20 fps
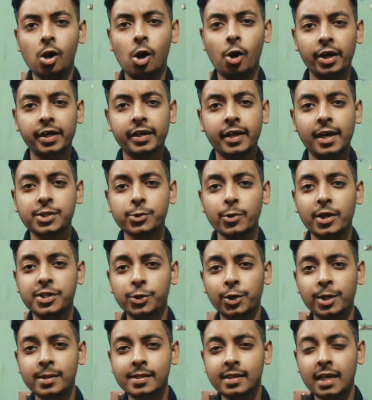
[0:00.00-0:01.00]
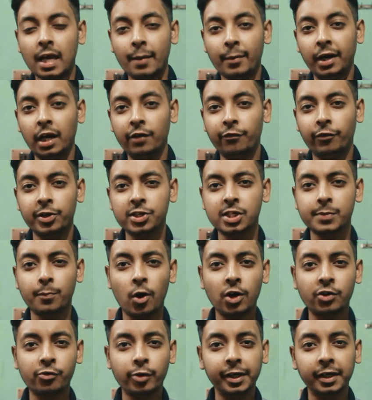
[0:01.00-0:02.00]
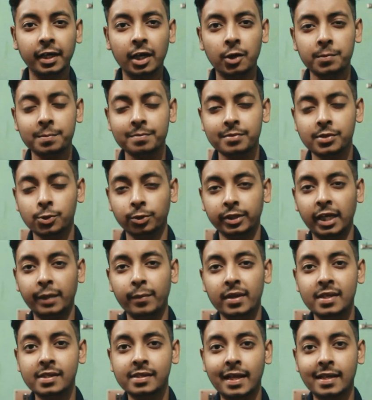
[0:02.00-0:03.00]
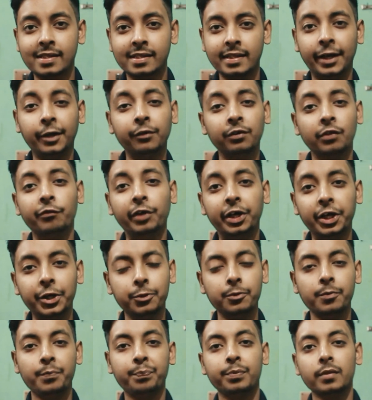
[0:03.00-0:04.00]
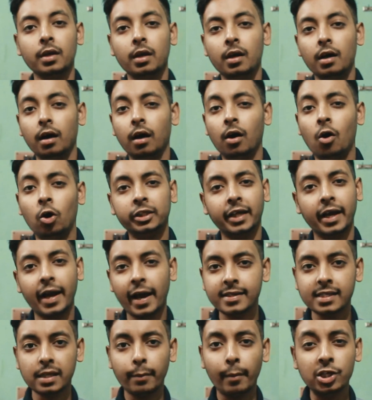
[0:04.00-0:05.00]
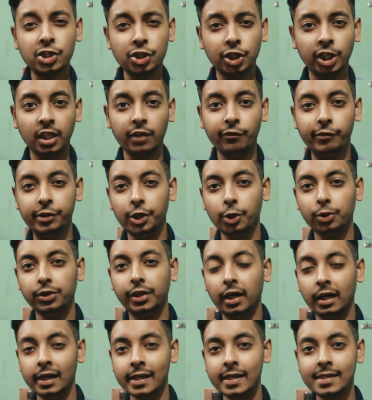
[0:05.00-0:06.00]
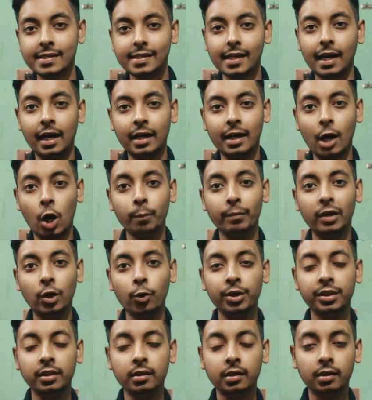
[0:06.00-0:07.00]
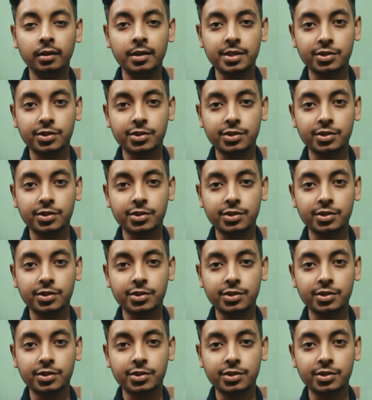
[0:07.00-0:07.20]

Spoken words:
Alright guys, so as you can see, I'm at a different spot right now. So that means that's the end of the video. All the guys I mentioned in the video, their links are down below in the